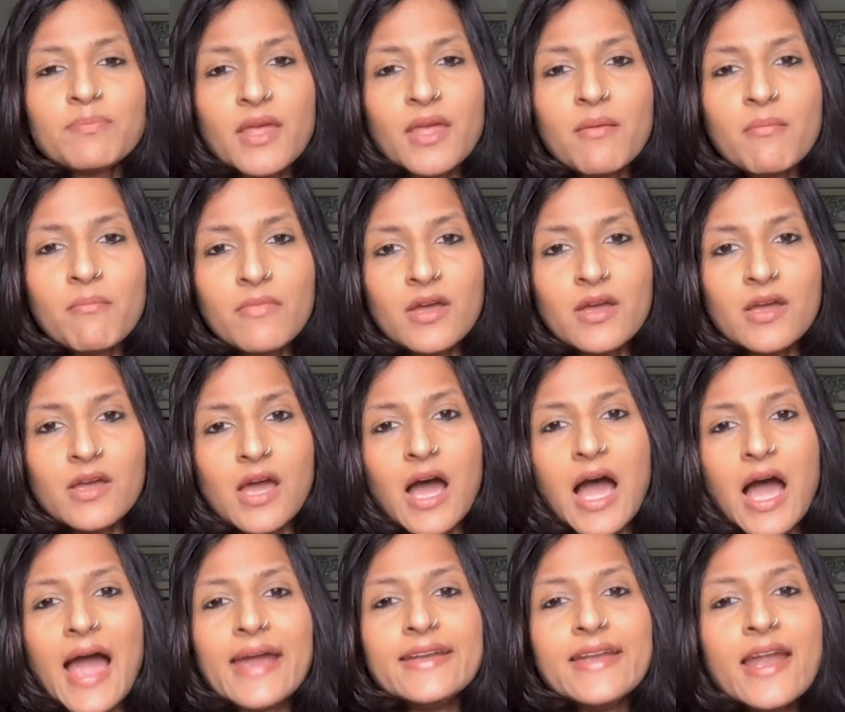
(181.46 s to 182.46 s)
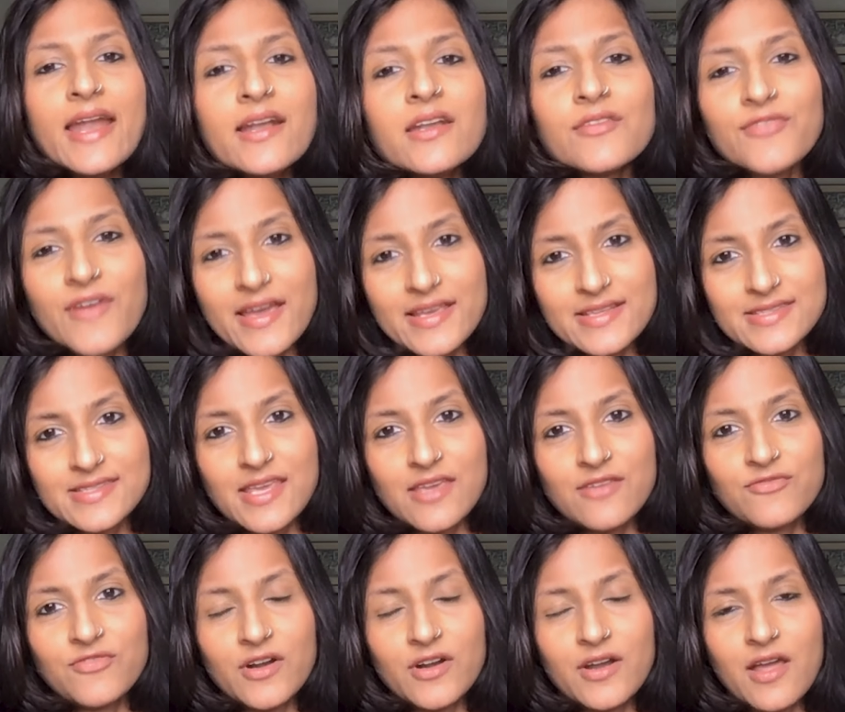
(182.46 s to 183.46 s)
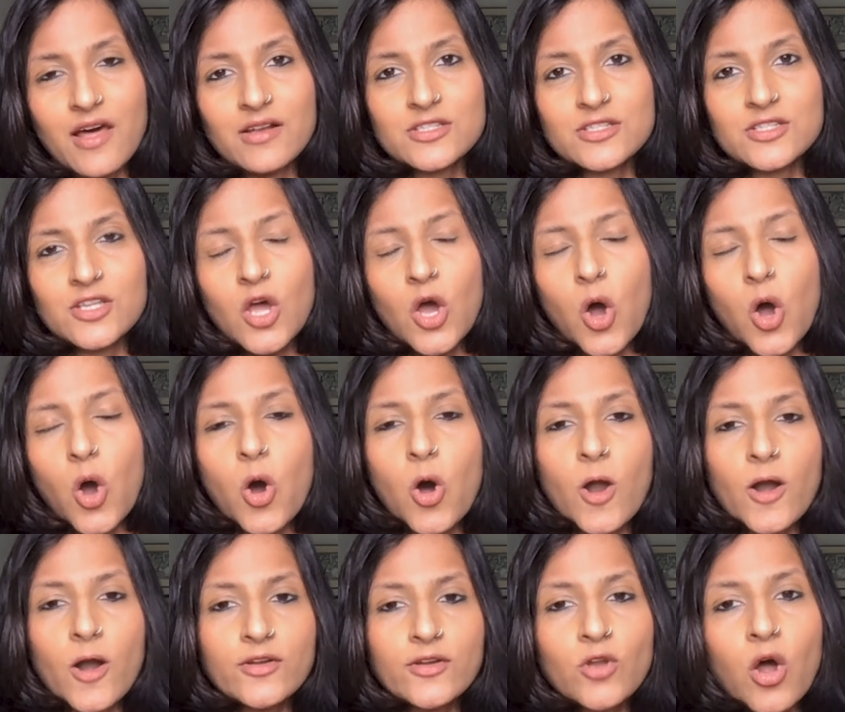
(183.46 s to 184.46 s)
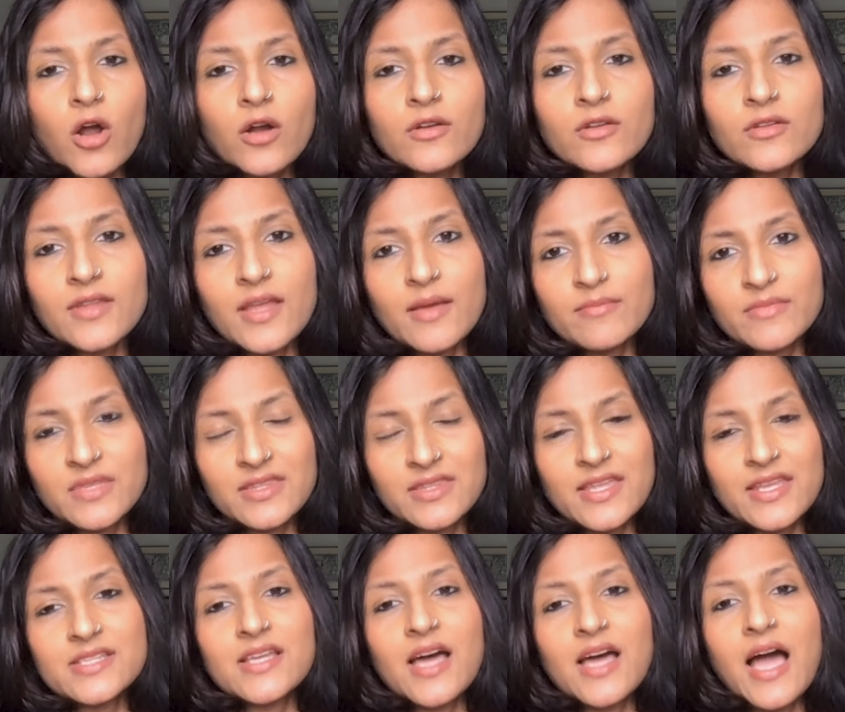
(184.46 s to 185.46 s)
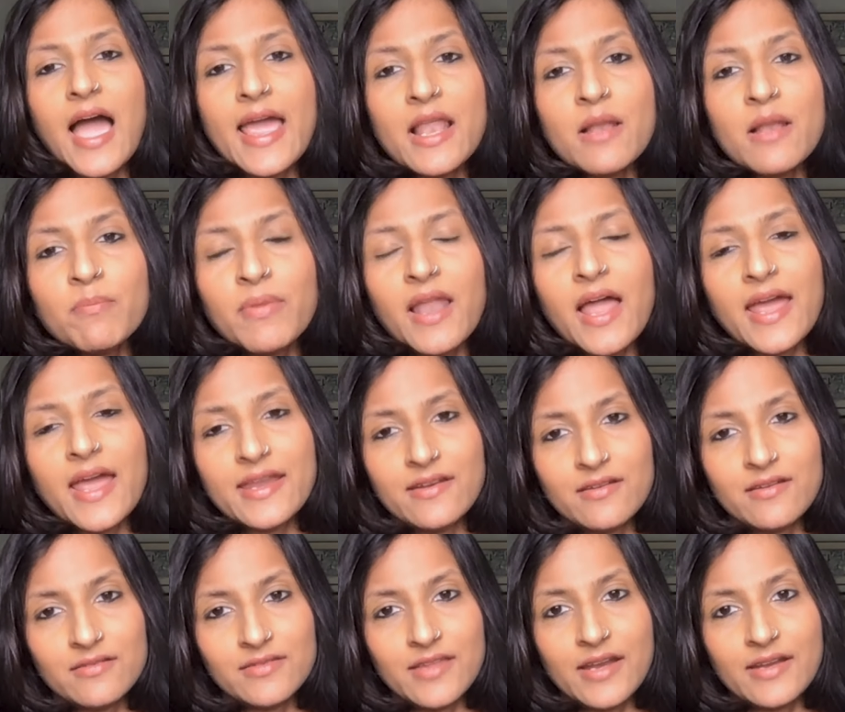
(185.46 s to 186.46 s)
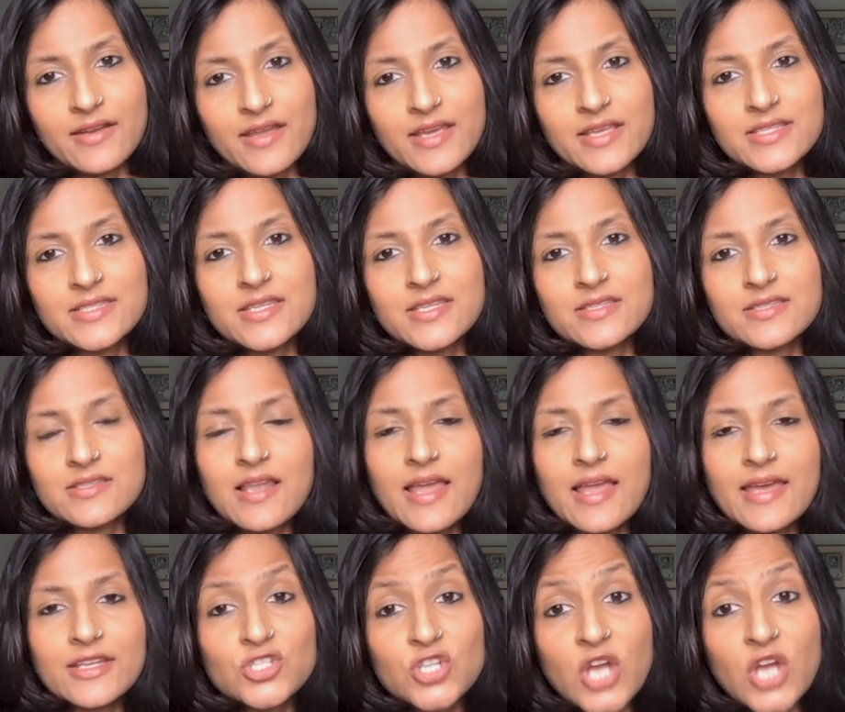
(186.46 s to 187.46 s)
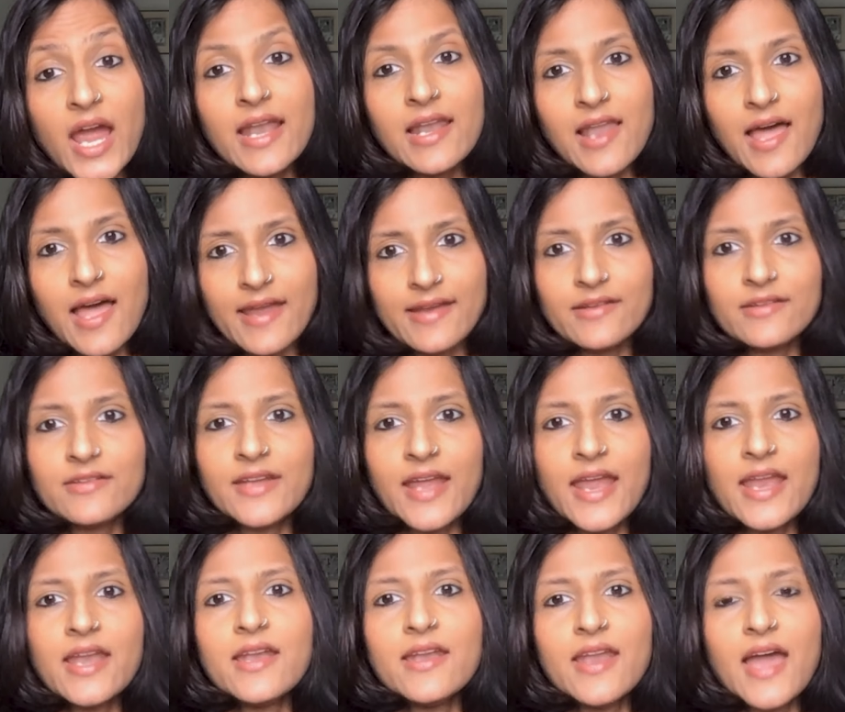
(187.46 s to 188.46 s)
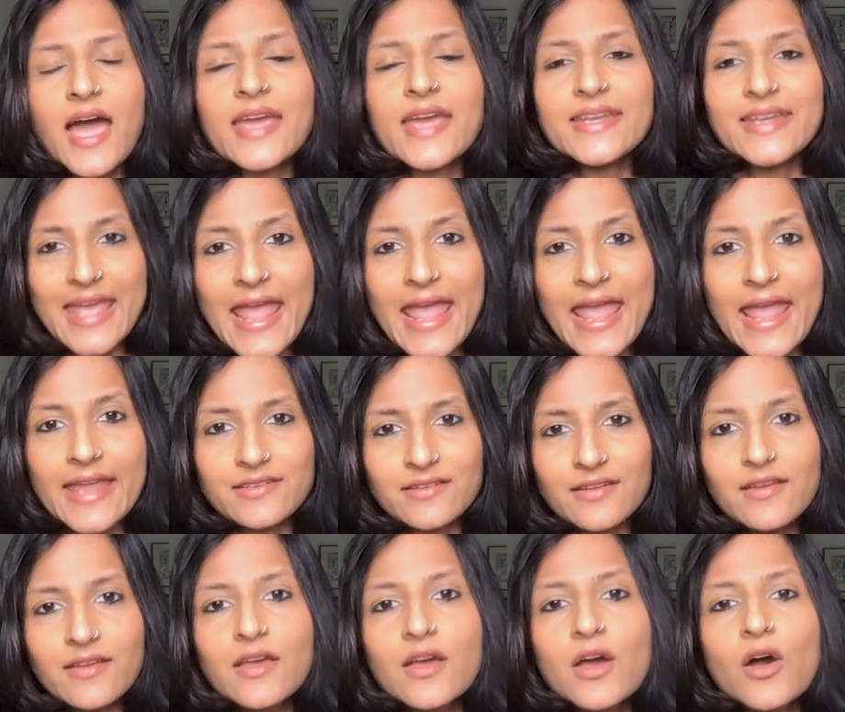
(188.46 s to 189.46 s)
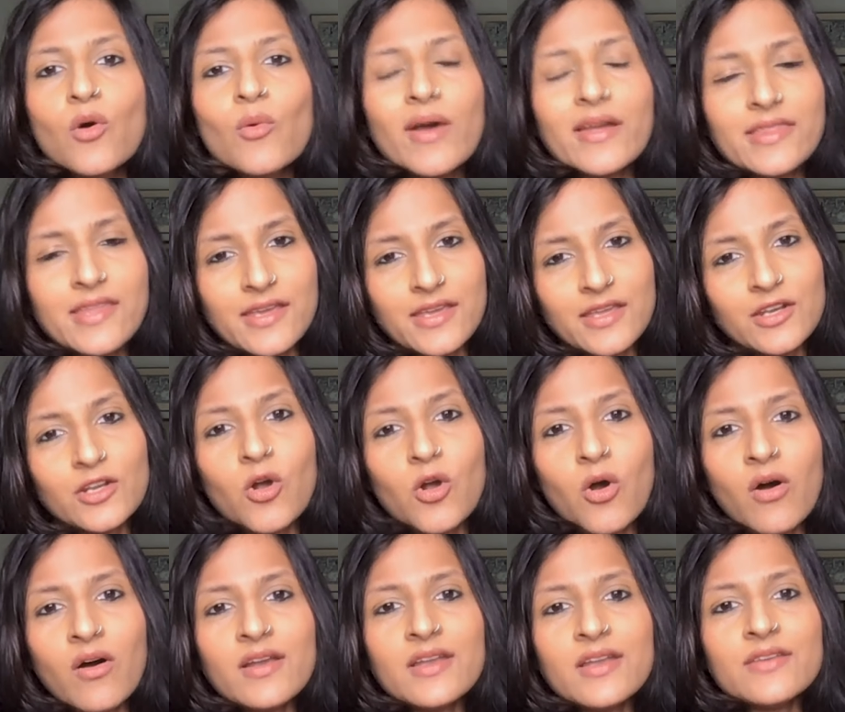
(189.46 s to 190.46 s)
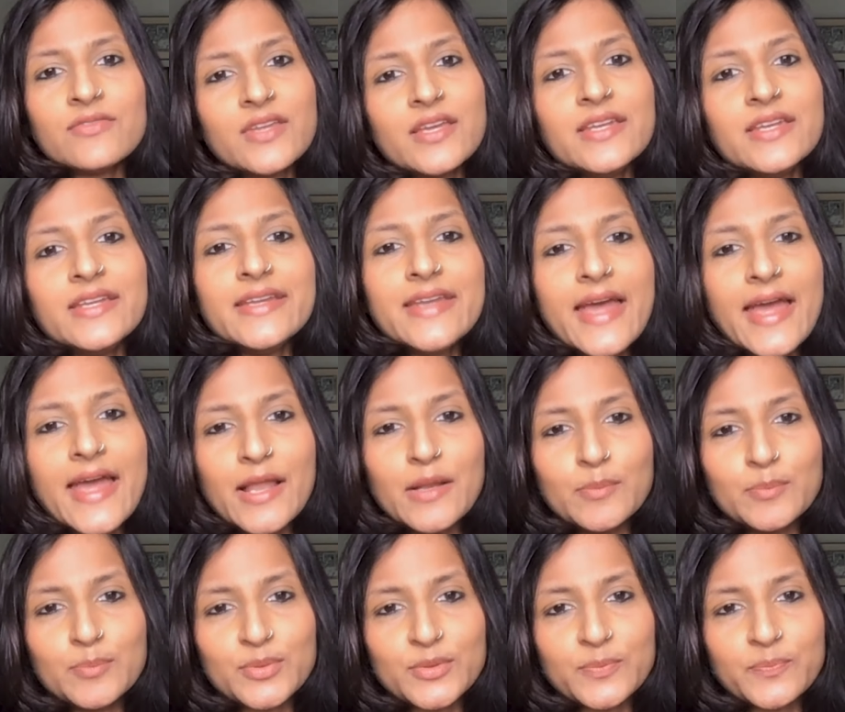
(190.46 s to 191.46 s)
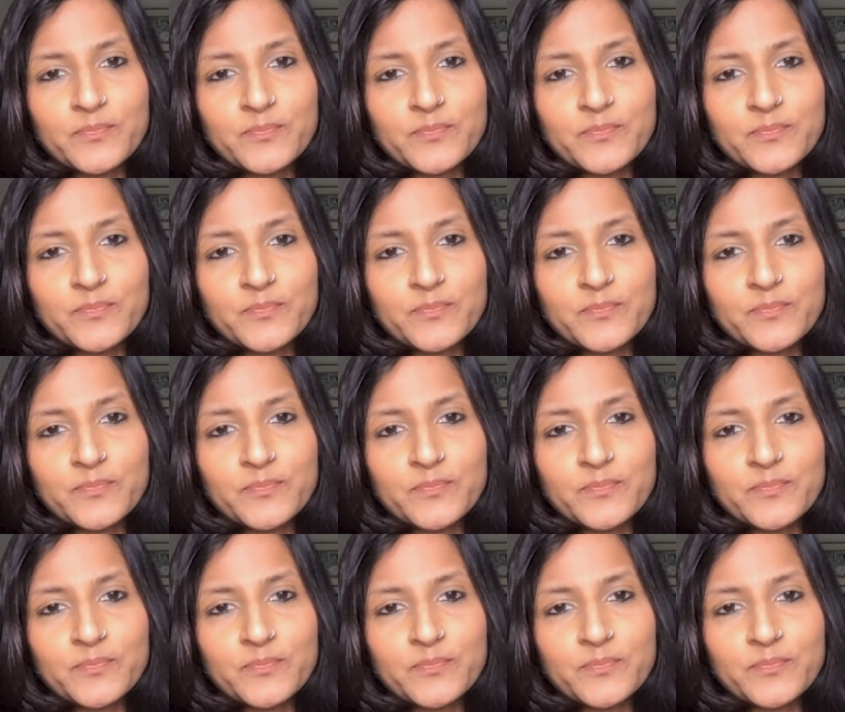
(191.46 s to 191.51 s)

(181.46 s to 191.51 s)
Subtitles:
them identify safe adults, or talk to them that there is a helpline that exists, like Childline 1098, where they can call if they need help.